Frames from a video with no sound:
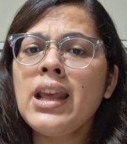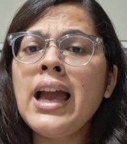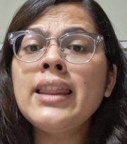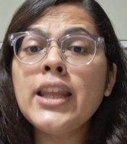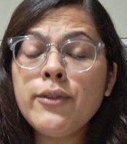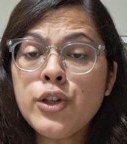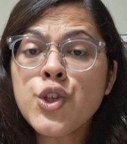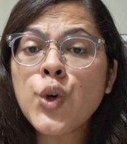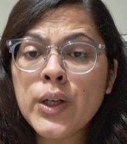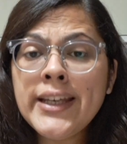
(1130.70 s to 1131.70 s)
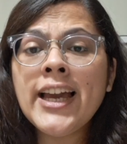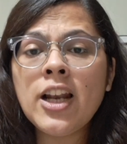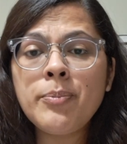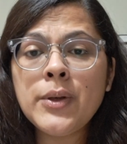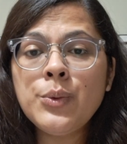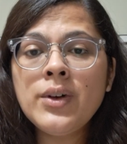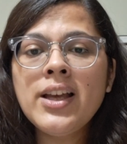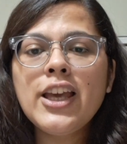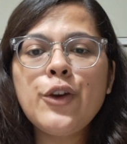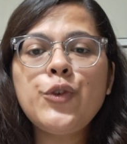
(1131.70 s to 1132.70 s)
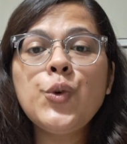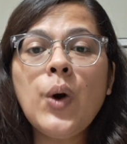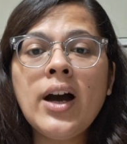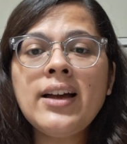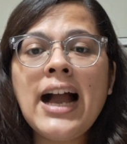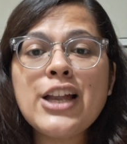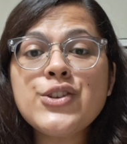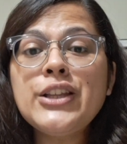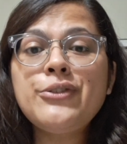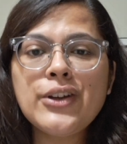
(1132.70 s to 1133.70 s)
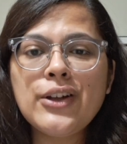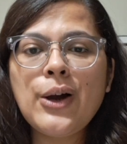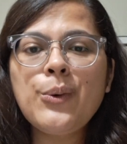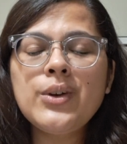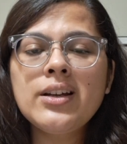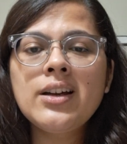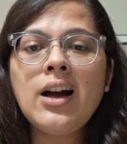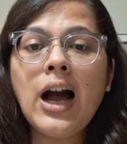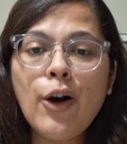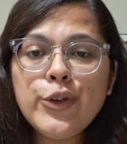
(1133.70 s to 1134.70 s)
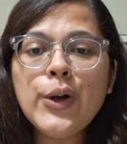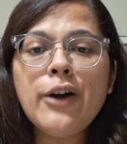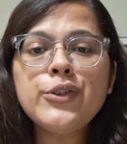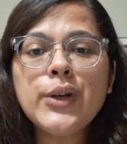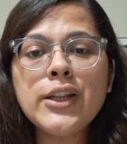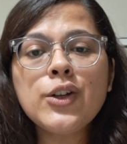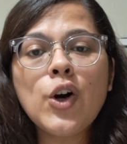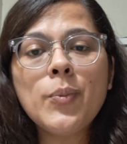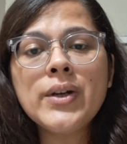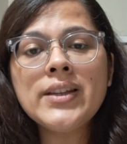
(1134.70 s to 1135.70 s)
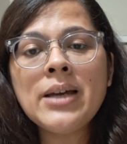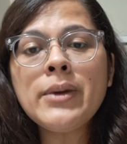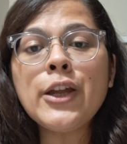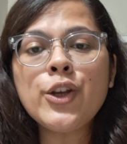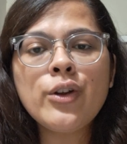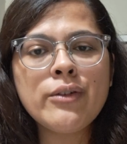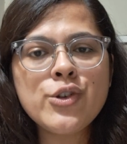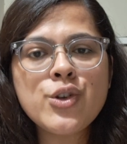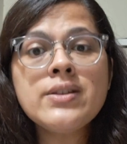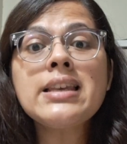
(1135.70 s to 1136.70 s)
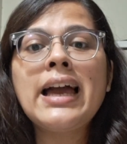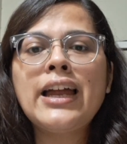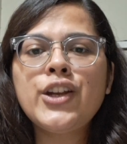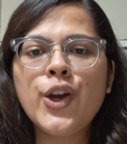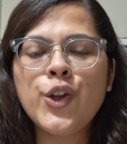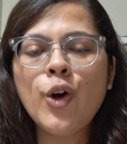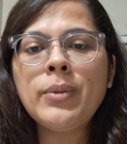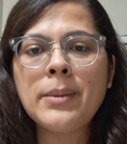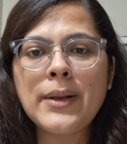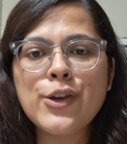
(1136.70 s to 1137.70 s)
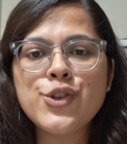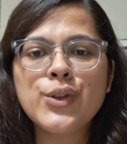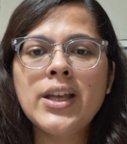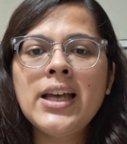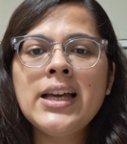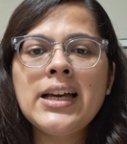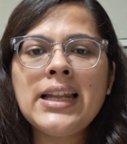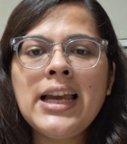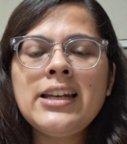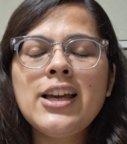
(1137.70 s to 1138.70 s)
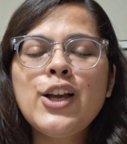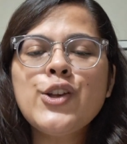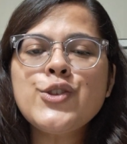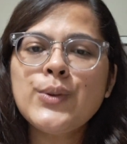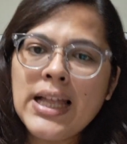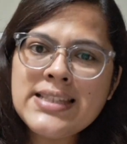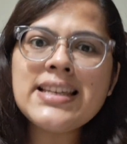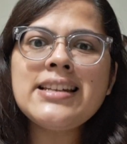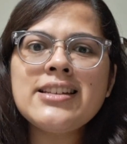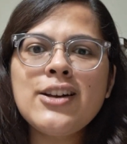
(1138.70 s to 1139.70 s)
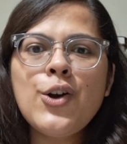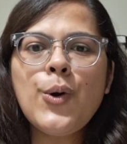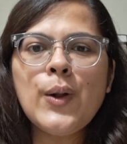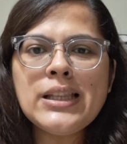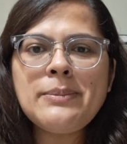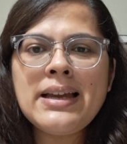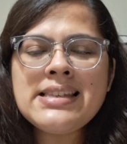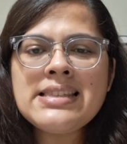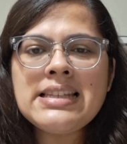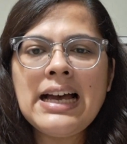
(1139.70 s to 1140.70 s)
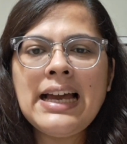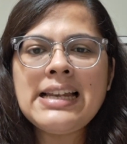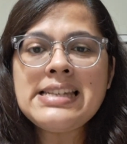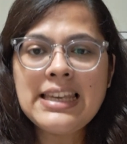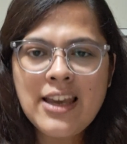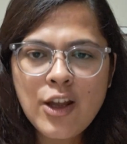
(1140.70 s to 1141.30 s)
and they will surely help you if you are actually figure out how you have to incorporate them in your revisions and in your preparation right so that's it all the best and take